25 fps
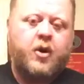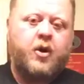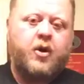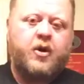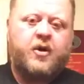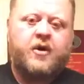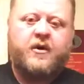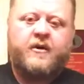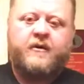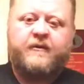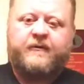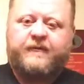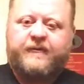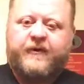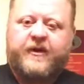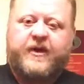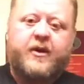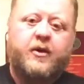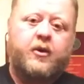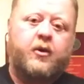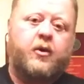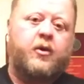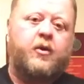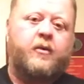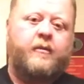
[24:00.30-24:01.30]
look,
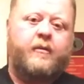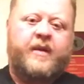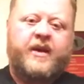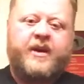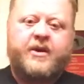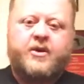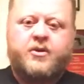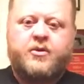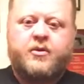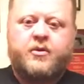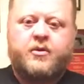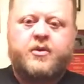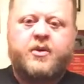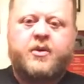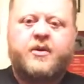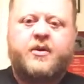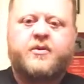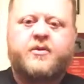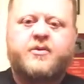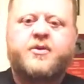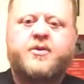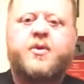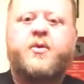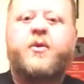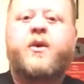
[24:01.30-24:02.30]
feel, make sure that
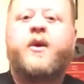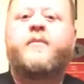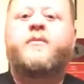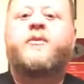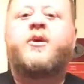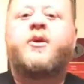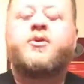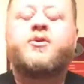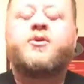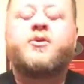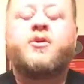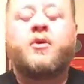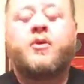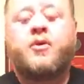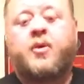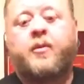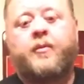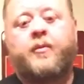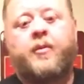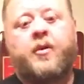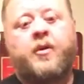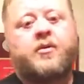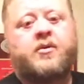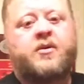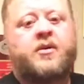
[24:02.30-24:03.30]
there's no ammunition on your
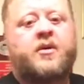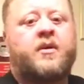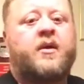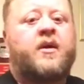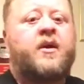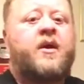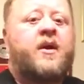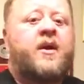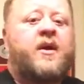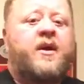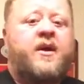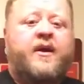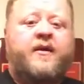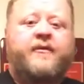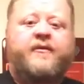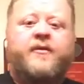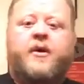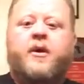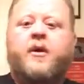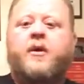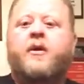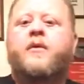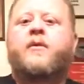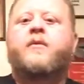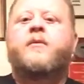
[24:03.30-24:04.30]
person. If
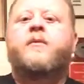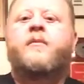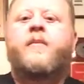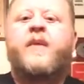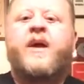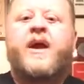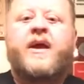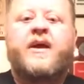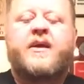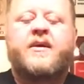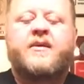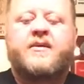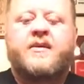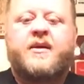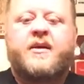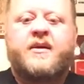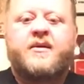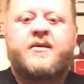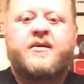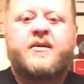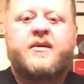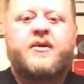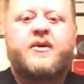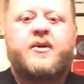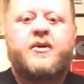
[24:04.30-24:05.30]
there are other
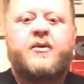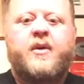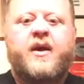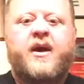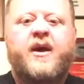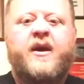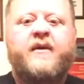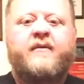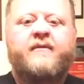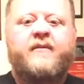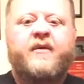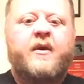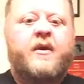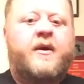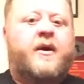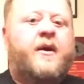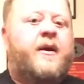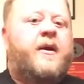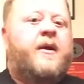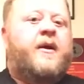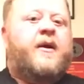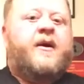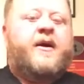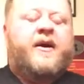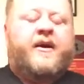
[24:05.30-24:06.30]
magazines that you have,
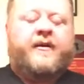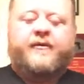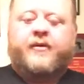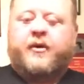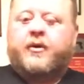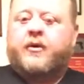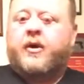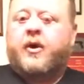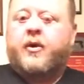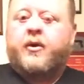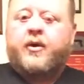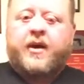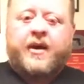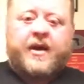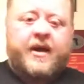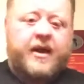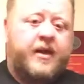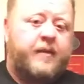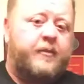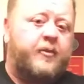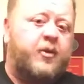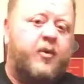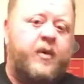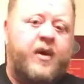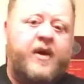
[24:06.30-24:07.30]
if they're loaded, get
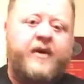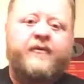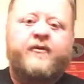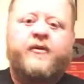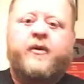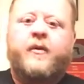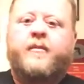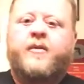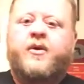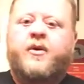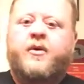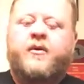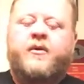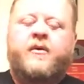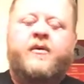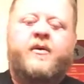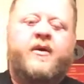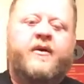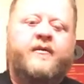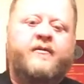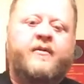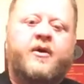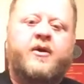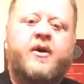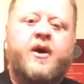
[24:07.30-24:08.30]
them away from you.
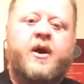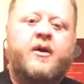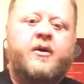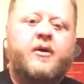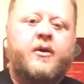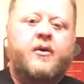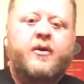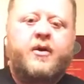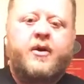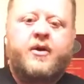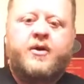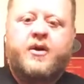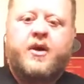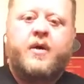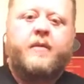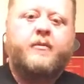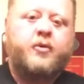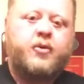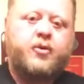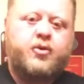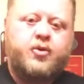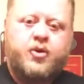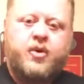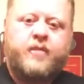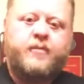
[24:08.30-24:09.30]
If they're not loaded,
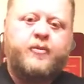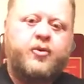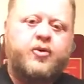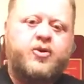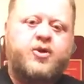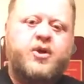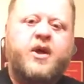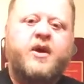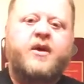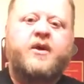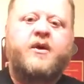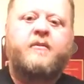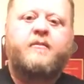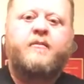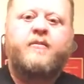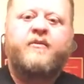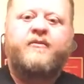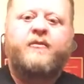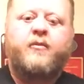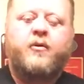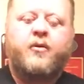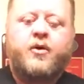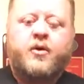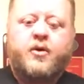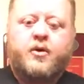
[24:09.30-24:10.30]
double, triple check them
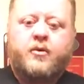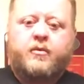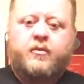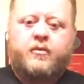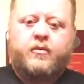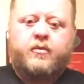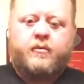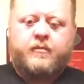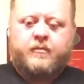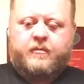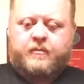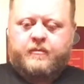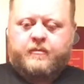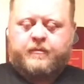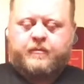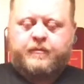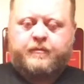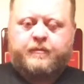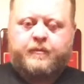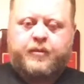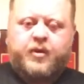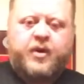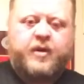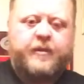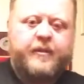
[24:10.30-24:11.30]
before you
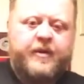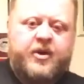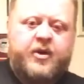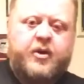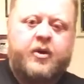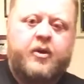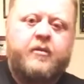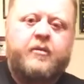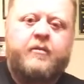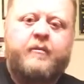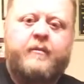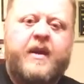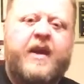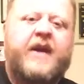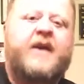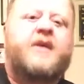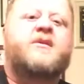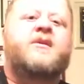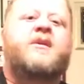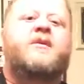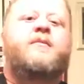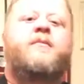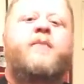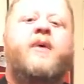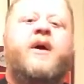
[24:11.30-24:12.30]
put them in your
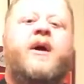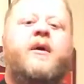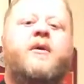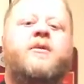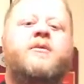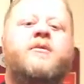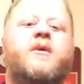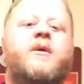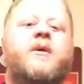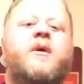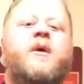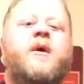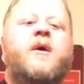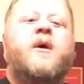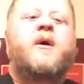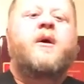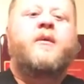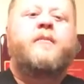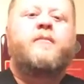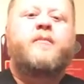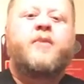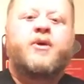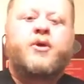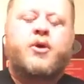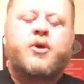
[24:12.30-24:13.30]
magazine pouch.
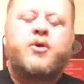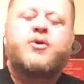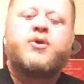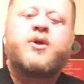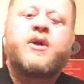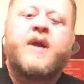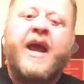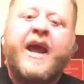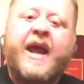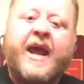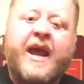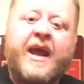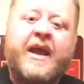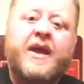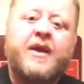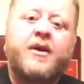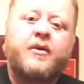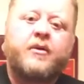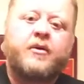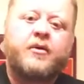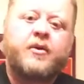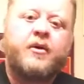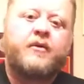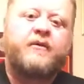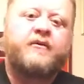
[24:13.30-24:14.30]
But you should
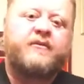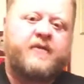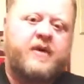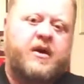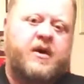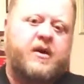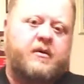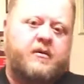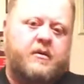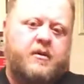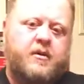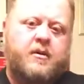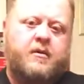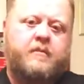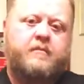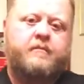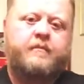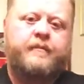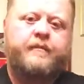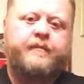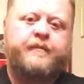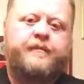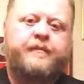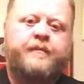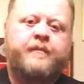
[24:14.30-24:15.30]
handle your firearm
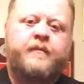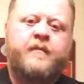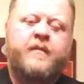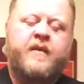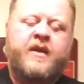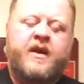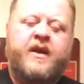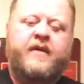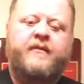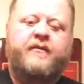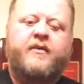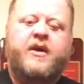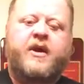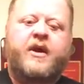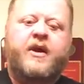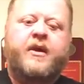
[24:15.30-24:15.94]
every